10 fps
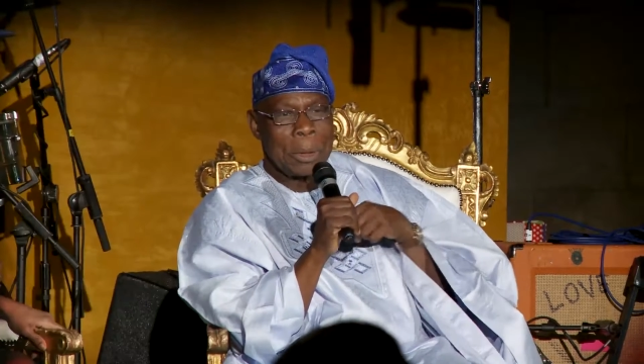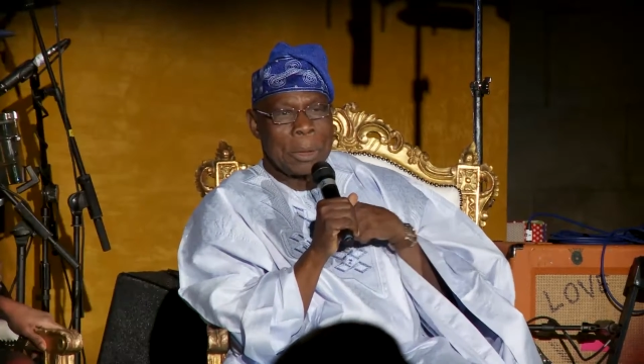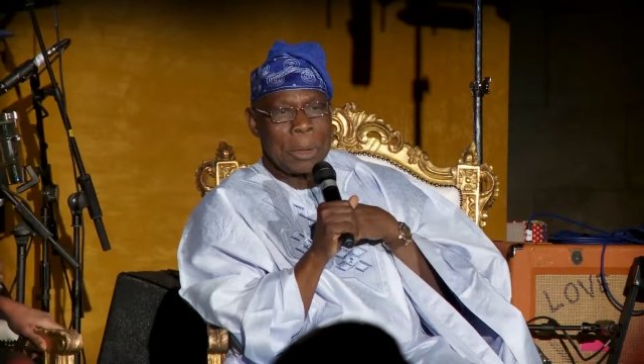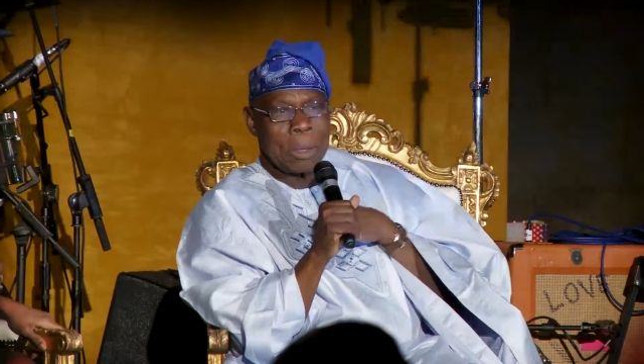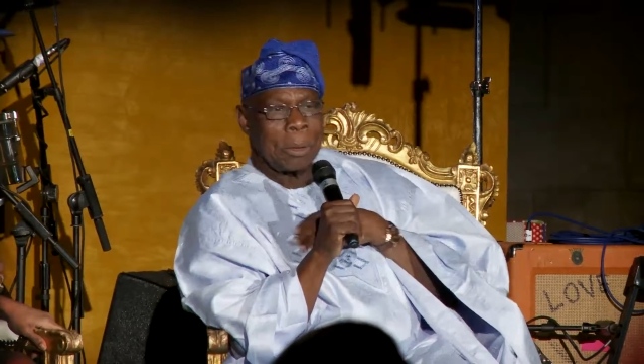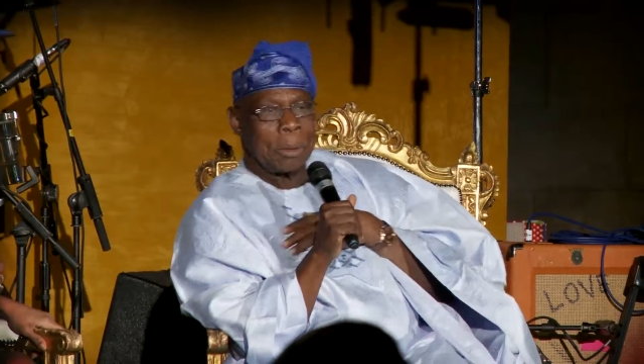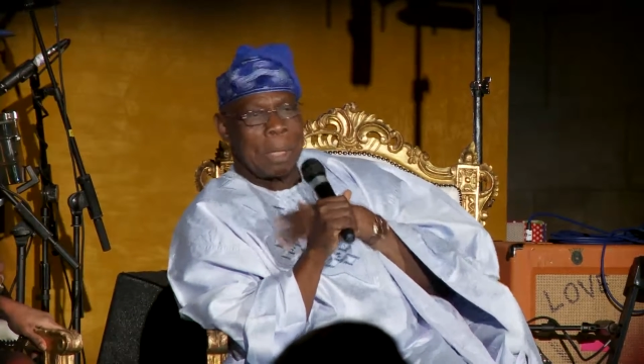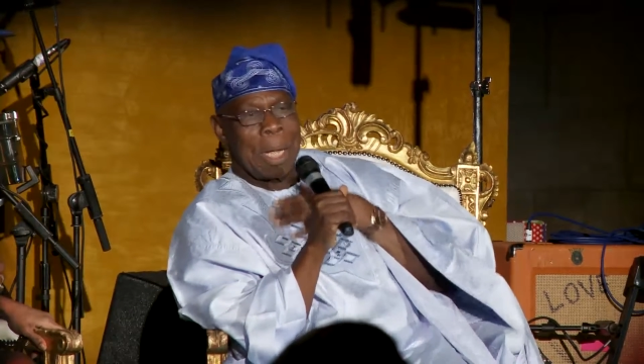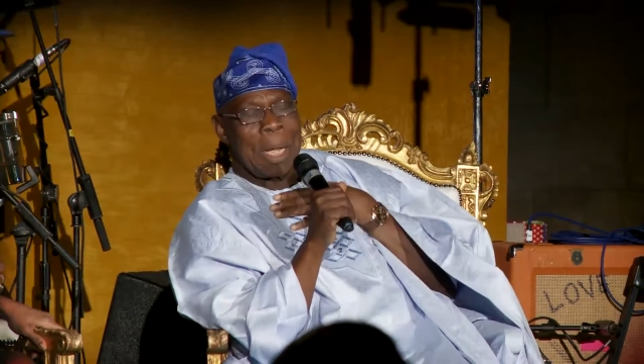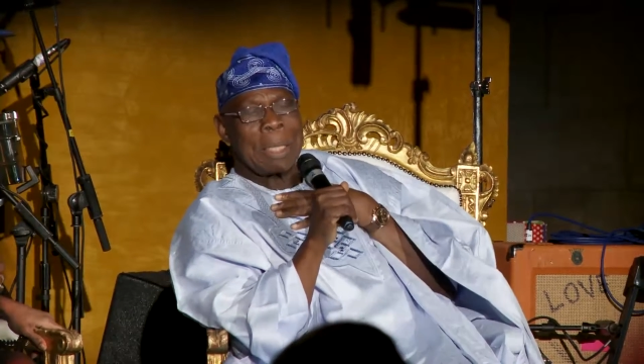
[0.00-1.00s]
You know,
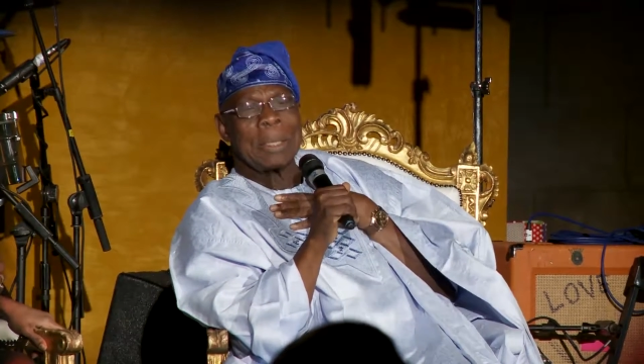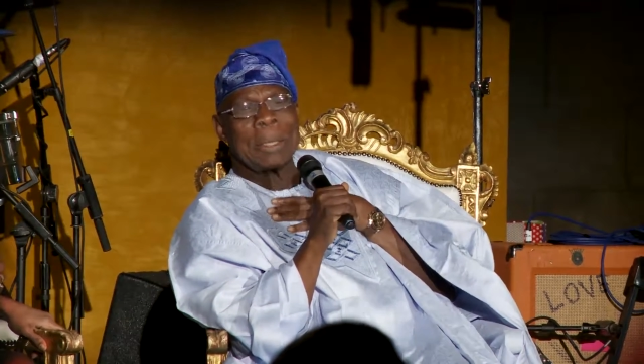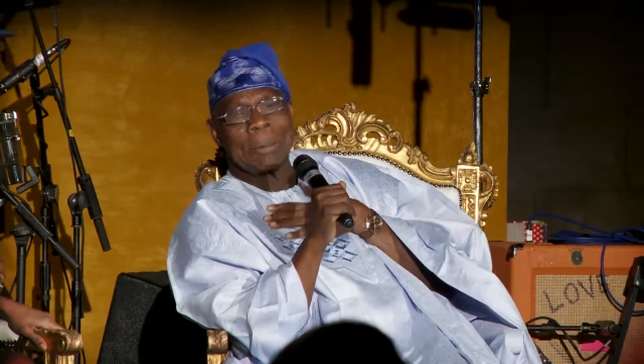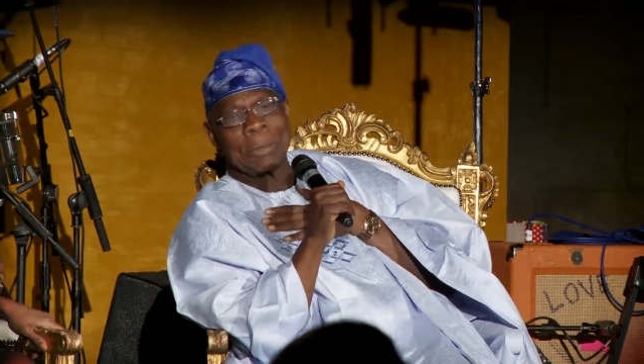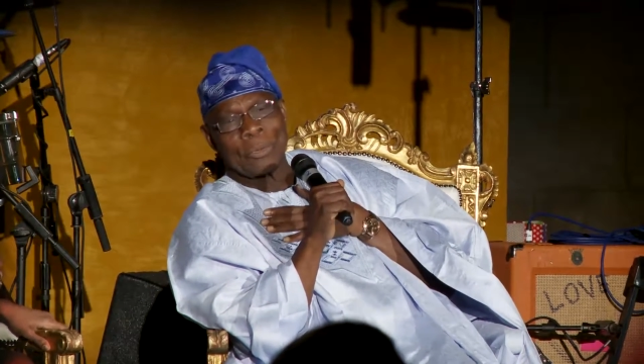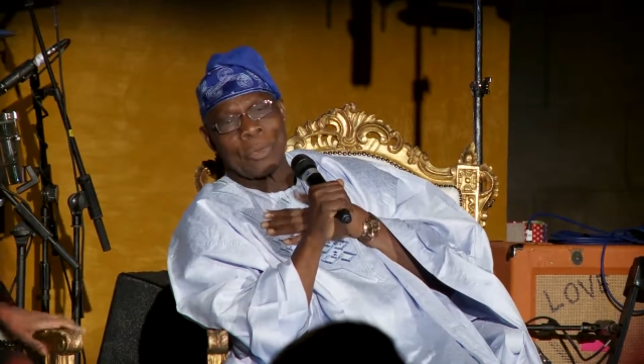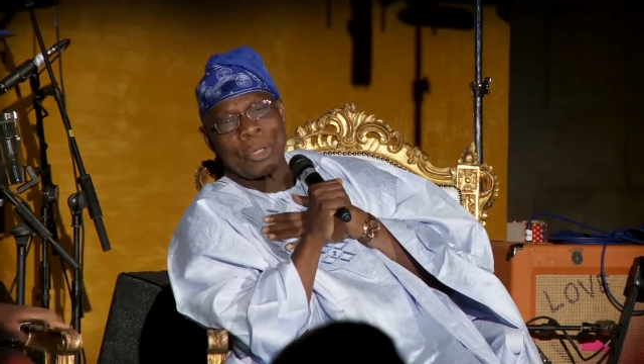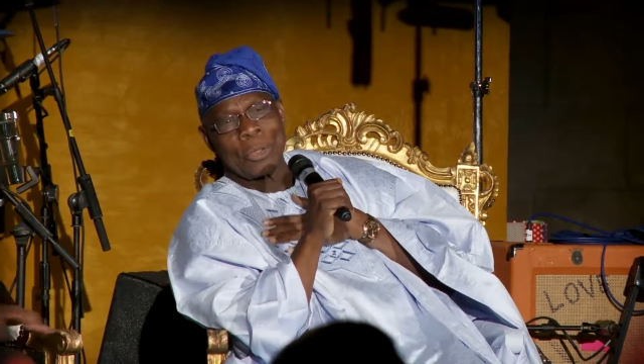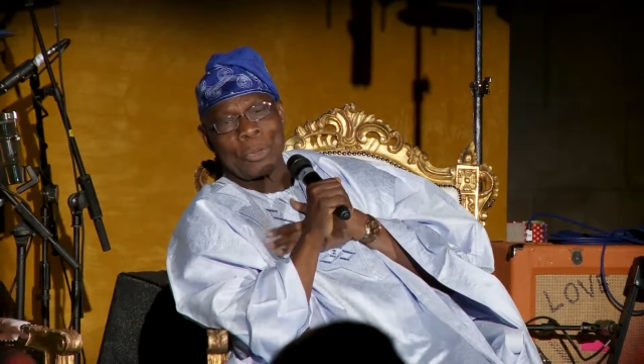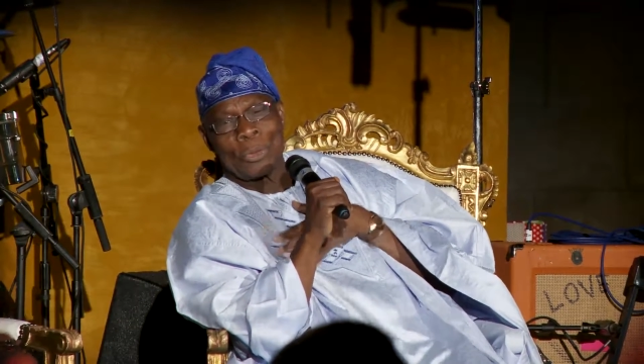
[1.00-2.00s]
I was
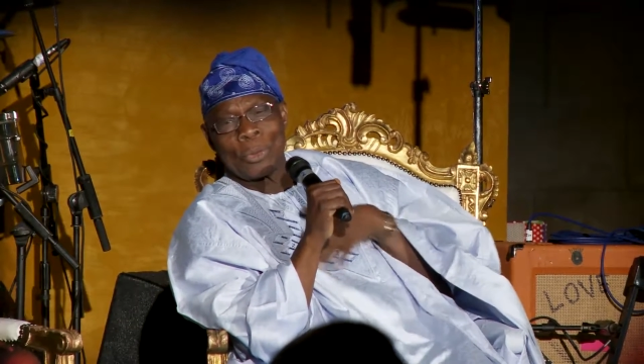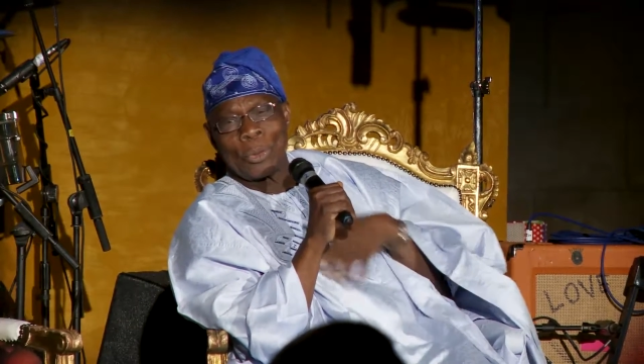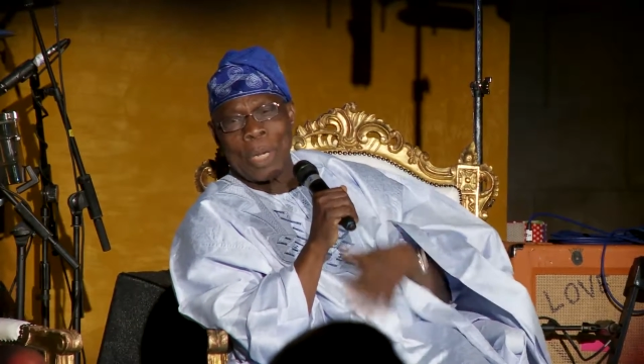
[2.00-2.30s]
talking to you